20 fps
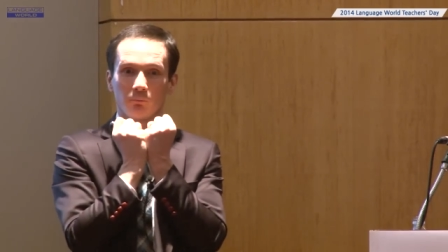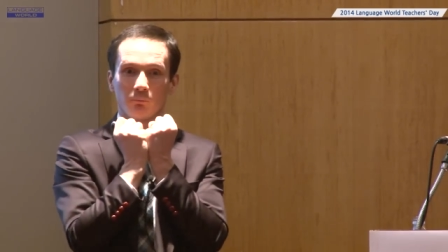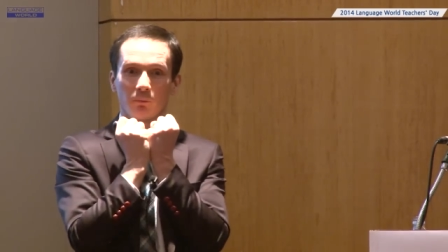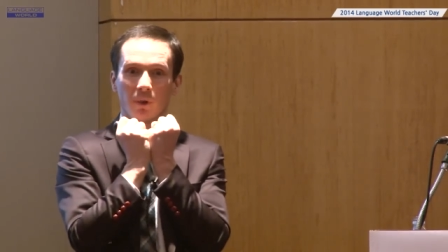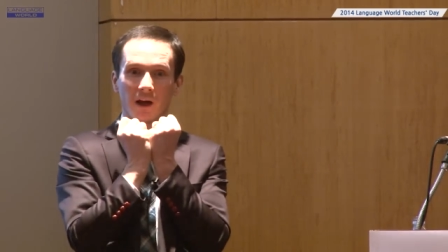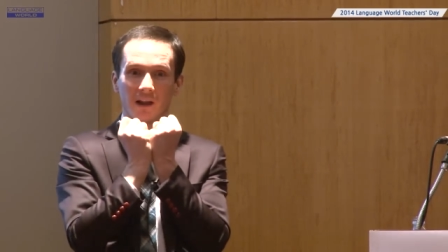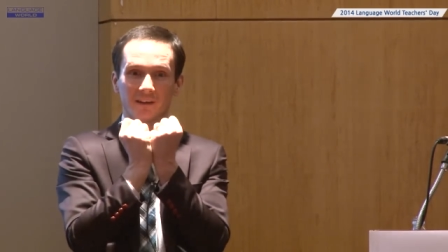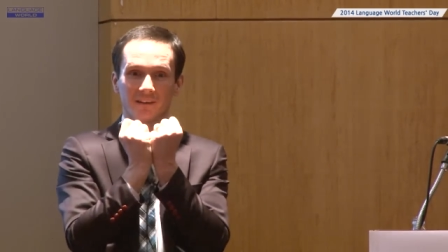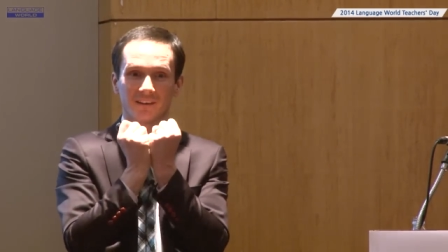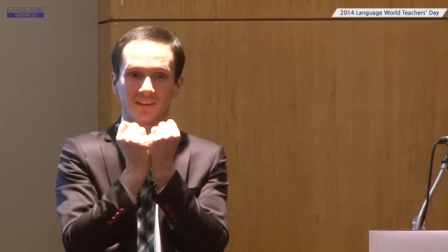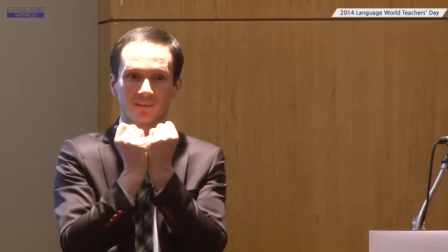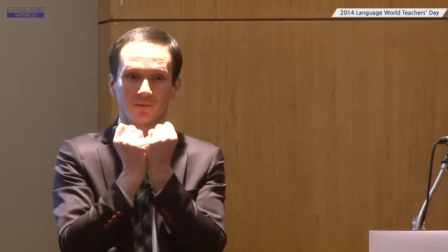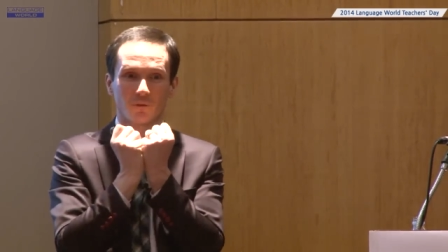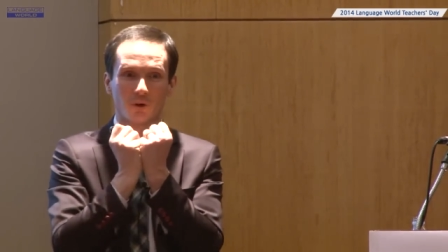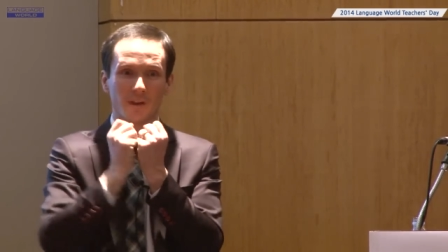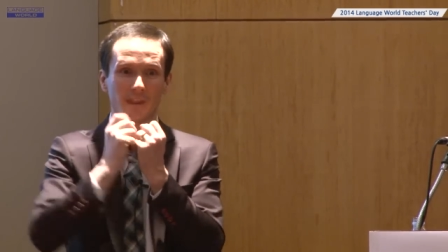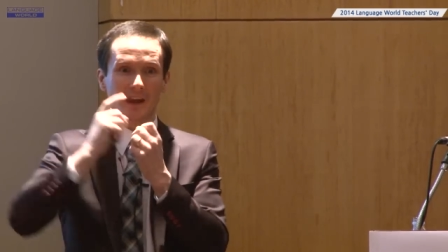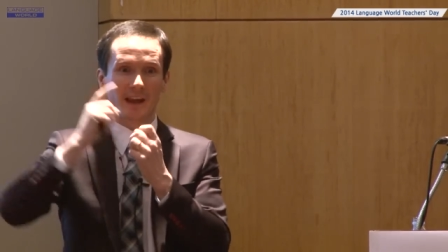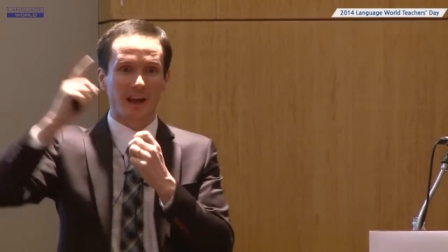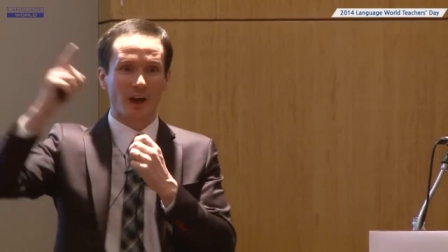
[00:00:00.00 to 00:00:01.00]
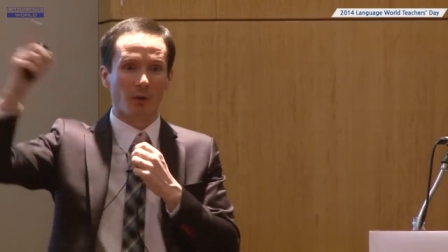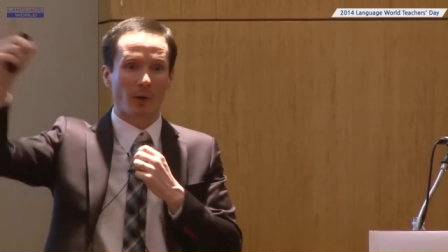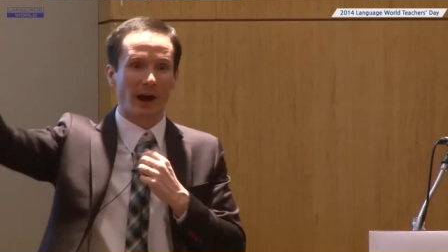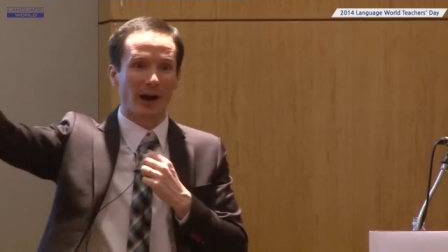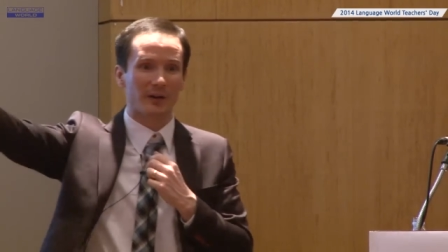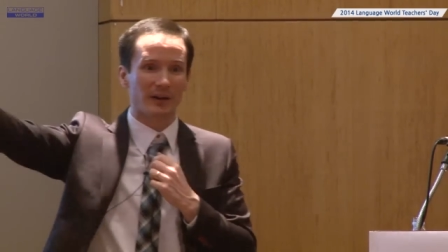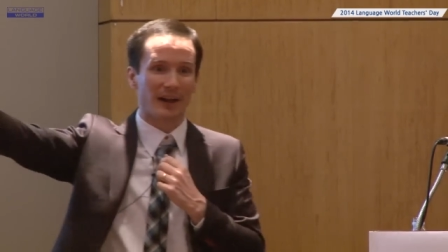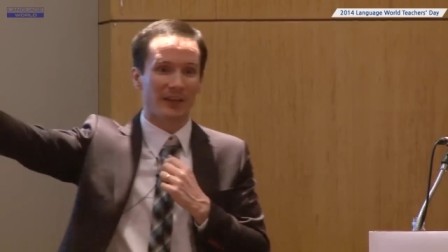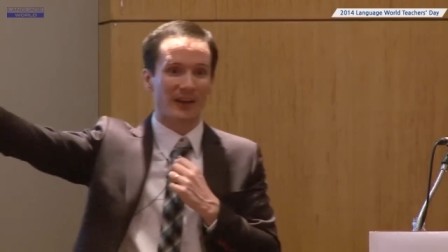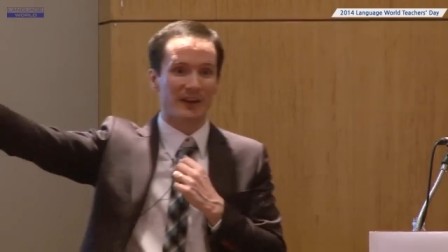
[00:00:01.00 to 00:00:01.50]
But when they go
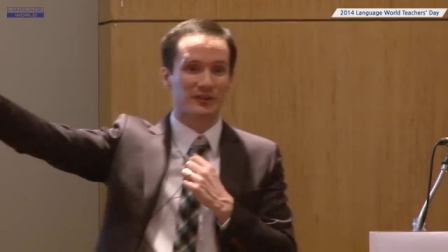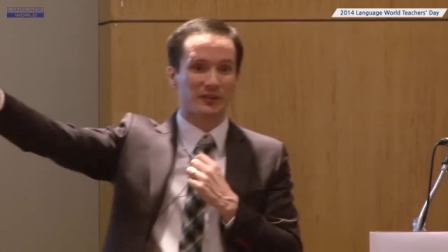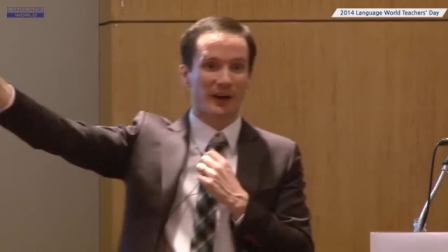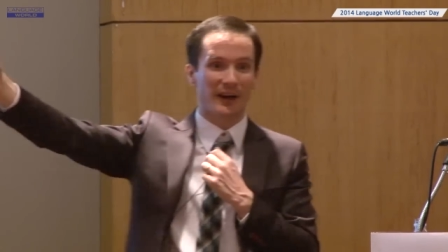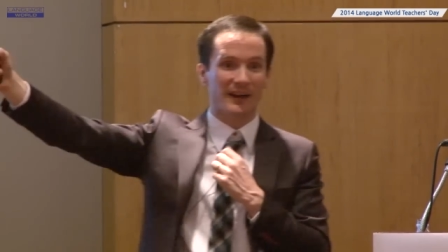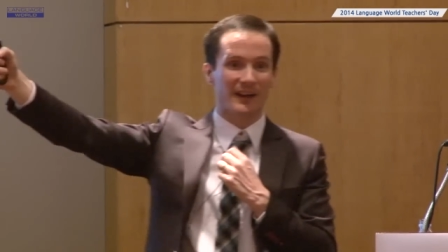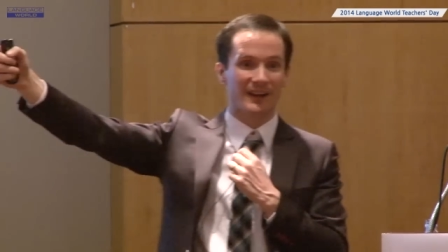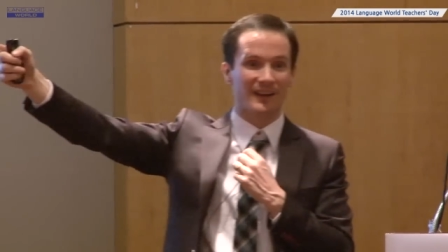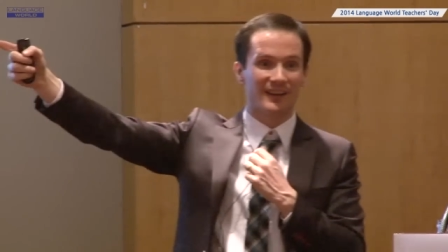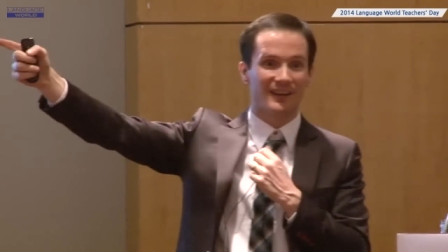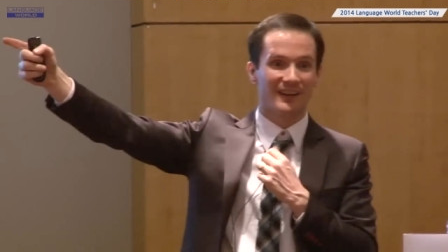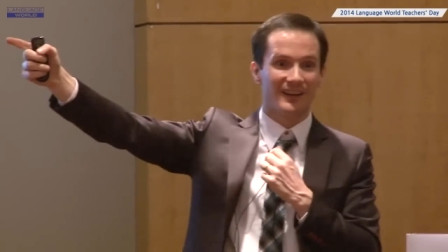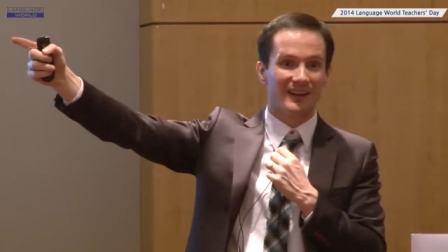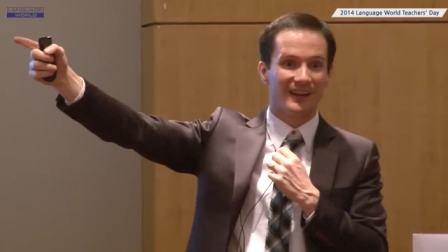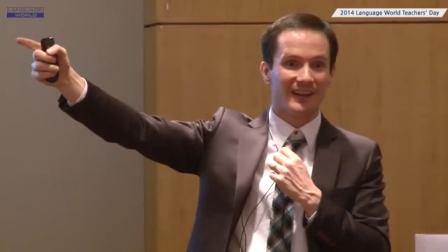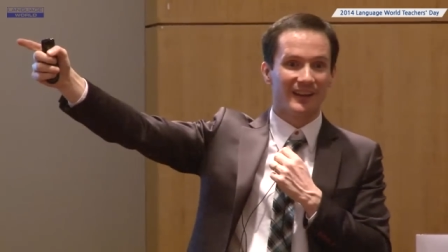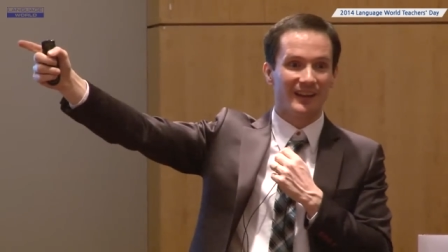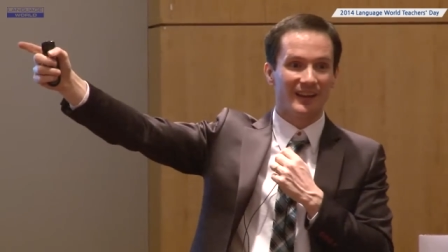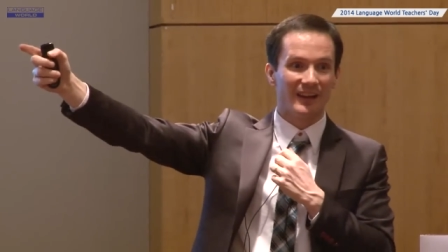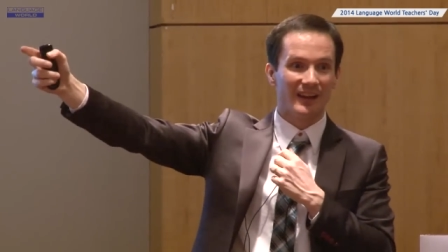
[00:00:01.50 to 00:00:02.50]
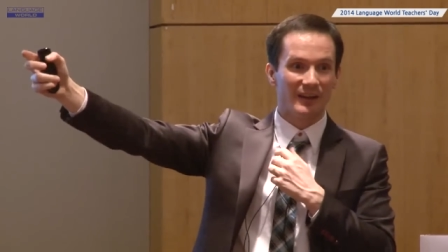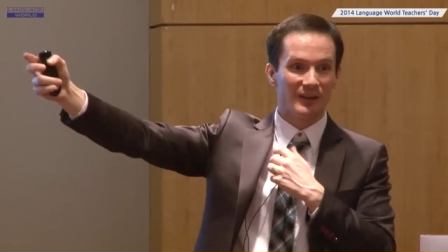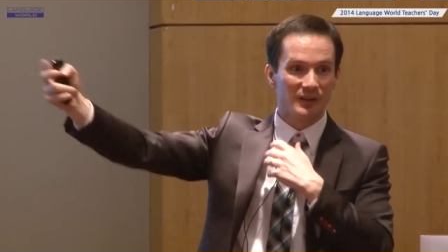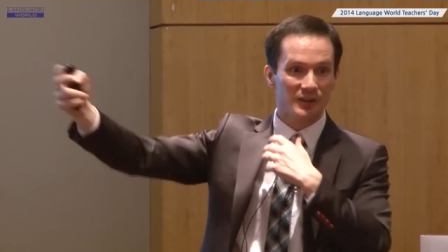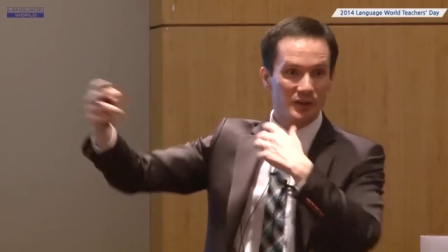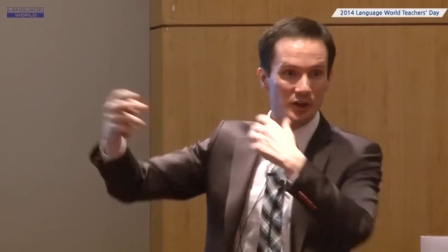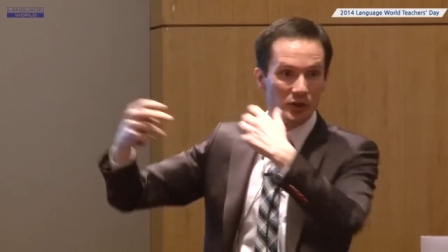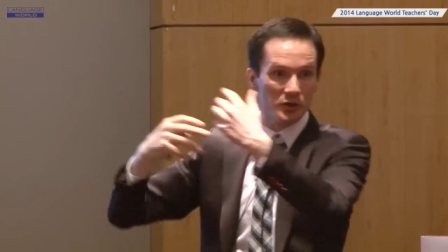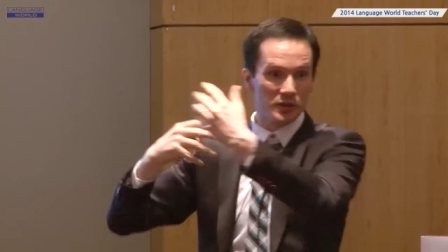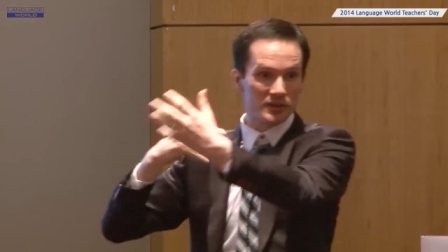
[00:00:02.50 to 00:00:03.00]
out and they try to
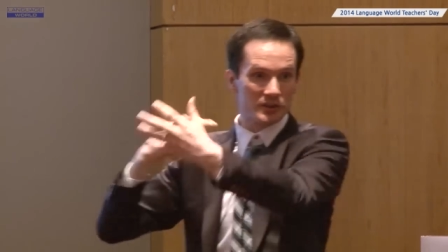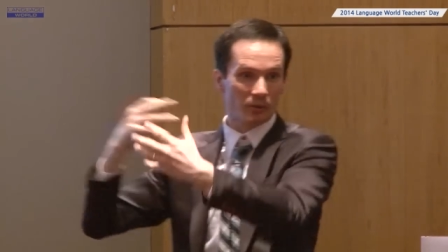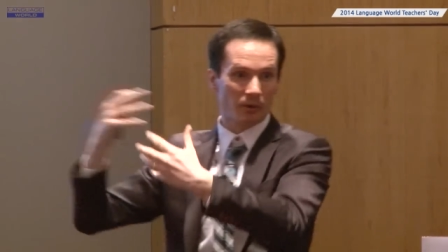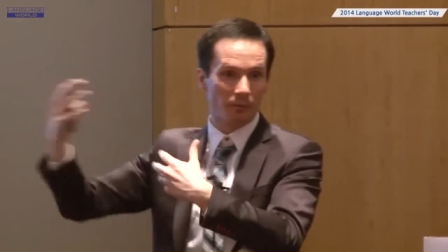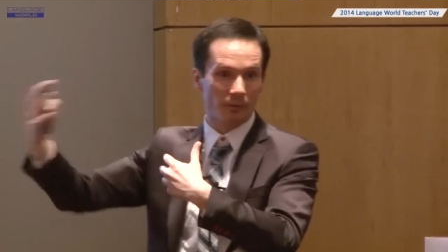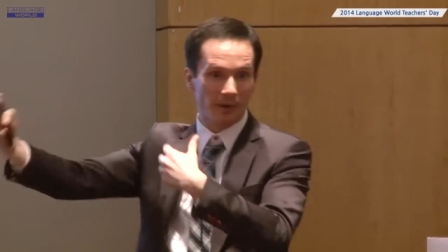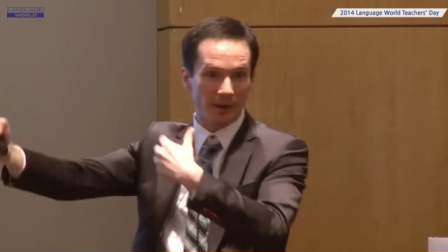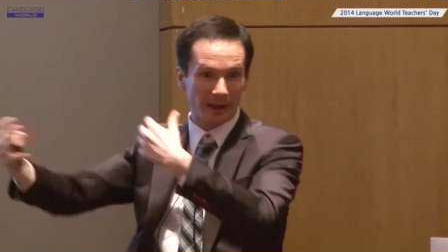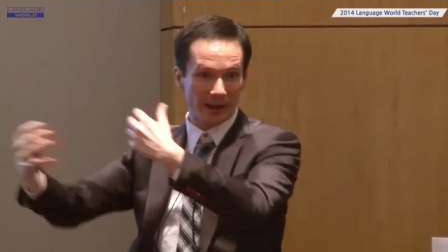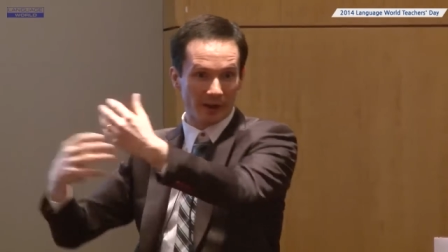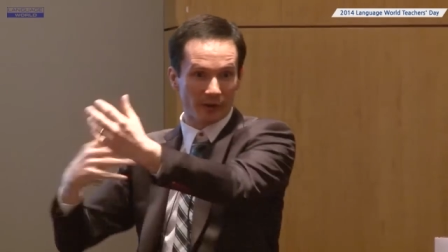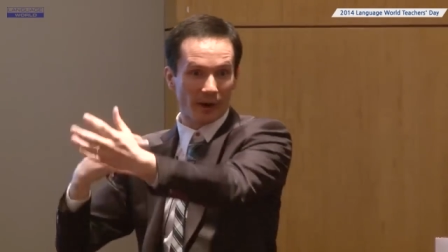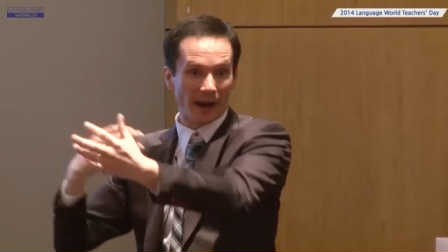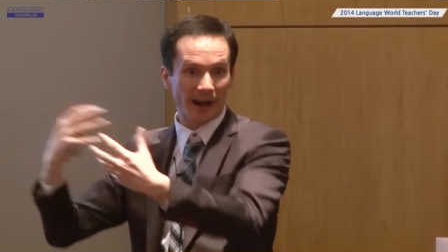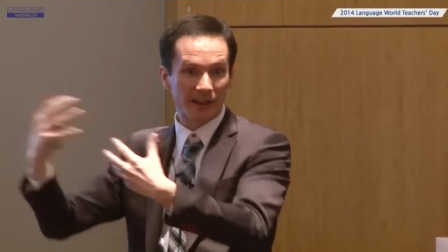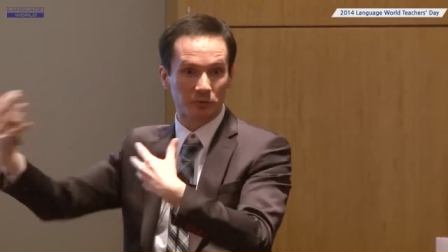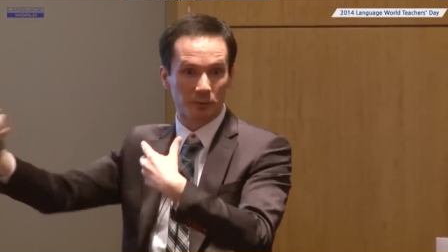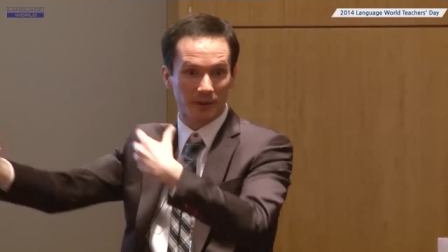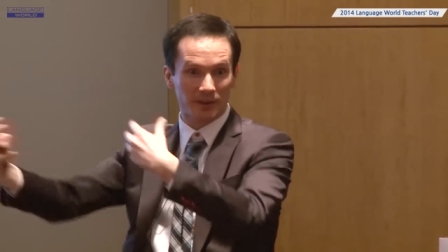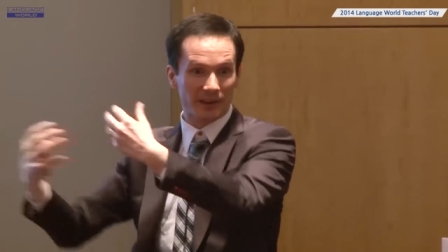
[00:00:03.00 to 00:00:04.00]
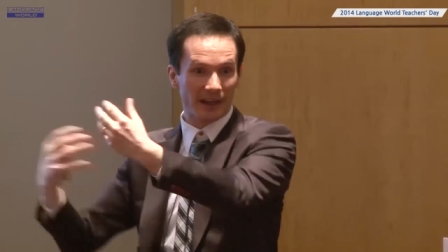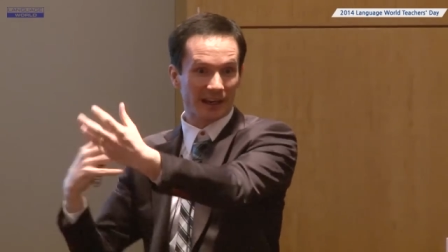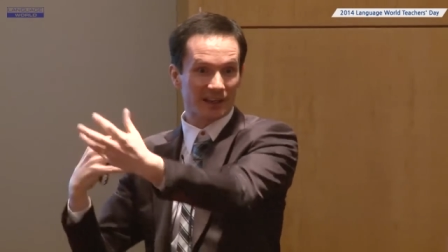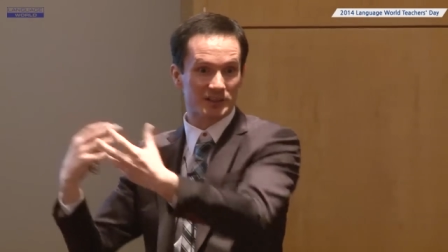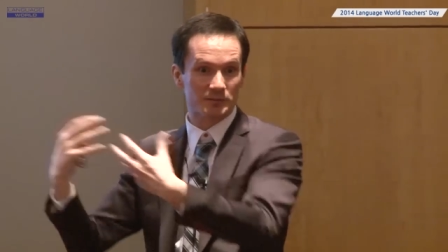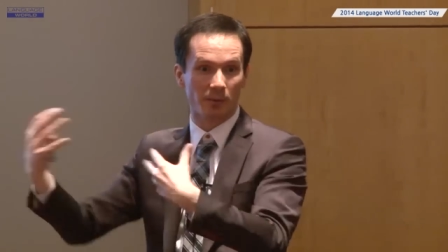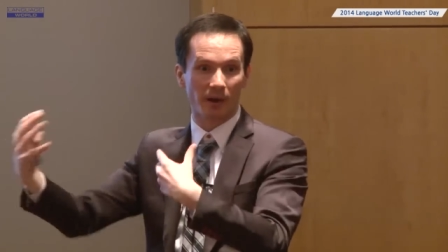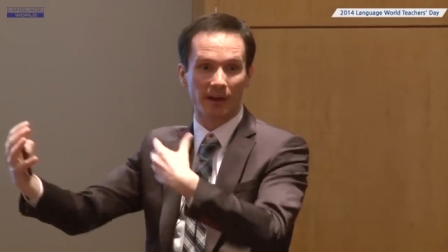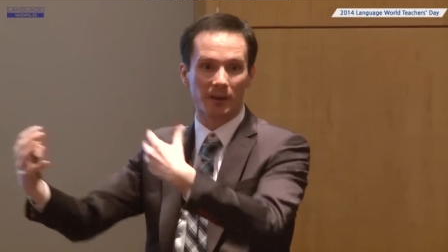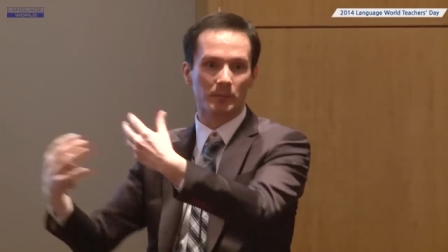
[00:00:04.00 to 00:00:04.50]
interact with text by